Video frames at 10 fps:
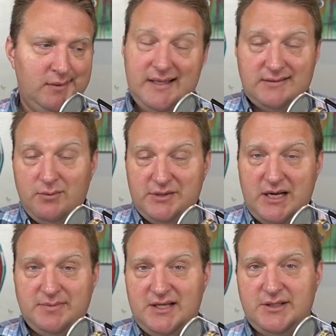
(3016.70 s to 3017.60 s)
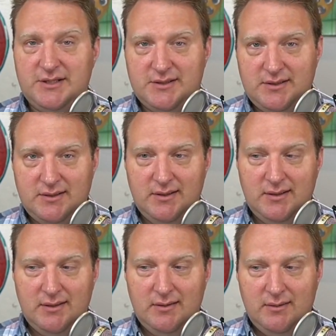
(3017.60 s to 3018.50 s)
That's not what James teaches.
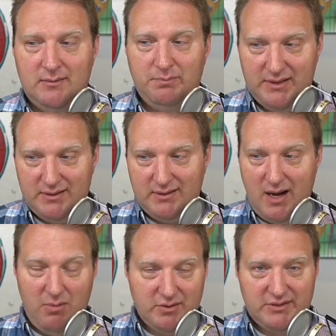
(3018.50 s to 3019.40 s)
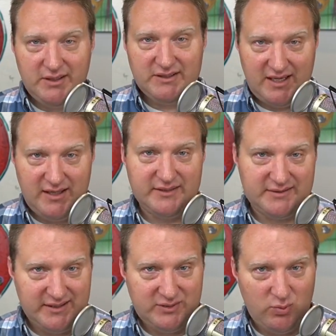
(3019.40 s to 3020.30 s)
But I'm also going to tell you this,
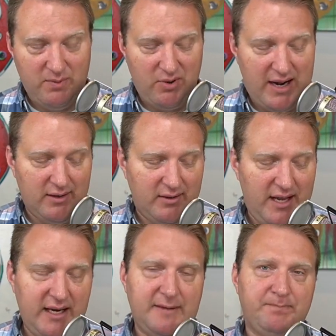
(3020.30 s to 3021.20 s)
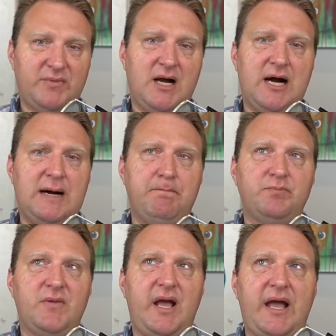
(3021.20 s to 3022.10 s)
and this is where I'm bragging on Katie. Um,
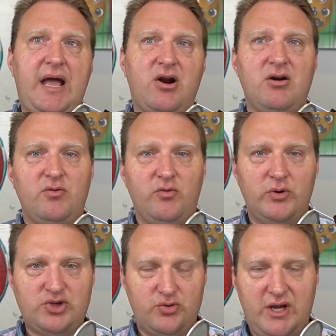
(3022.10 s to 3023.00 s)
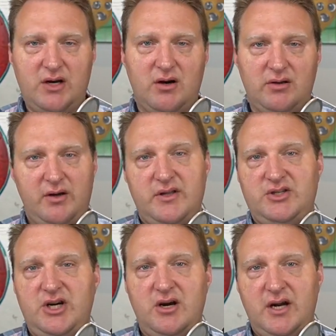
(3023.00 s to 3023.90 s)
at our retreat earlier
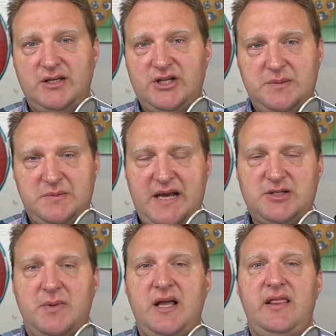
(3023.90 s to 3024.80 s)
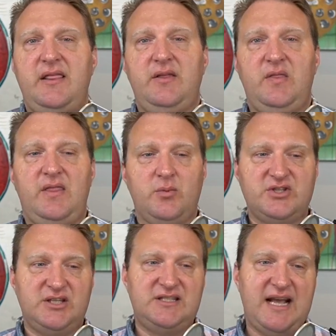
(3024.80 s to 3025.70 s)
this year in James Mastermind, there
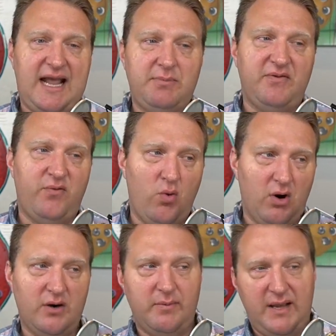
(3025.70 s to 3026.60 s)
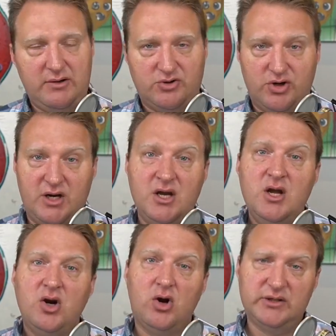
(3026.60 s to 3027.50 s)
was a day before the main retreat
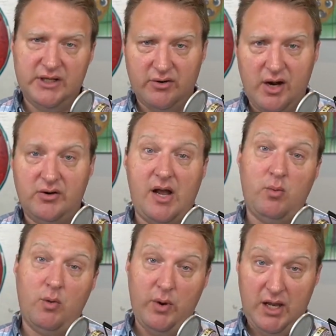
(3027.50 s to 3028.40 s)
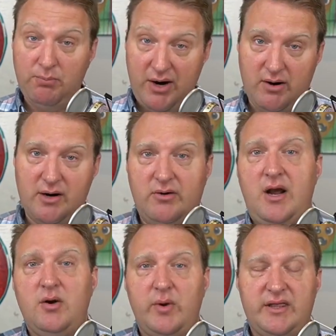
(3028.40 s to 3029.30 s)
called Integrator Day where we could bring our
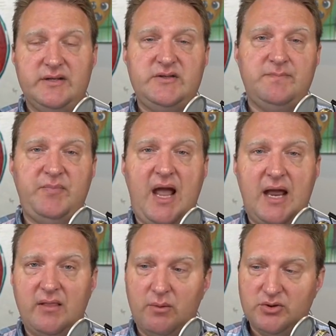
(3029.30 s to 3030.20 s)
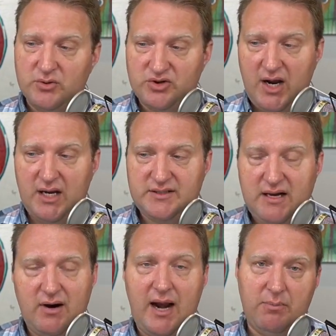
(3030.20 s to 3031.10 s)
integrator with us and they were doing training, et
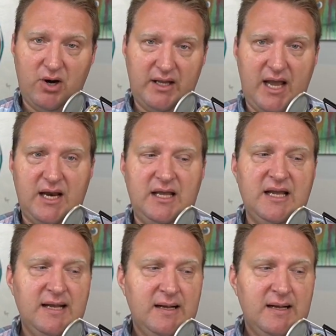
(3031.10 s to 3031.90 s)
cetera. And I brought Katie.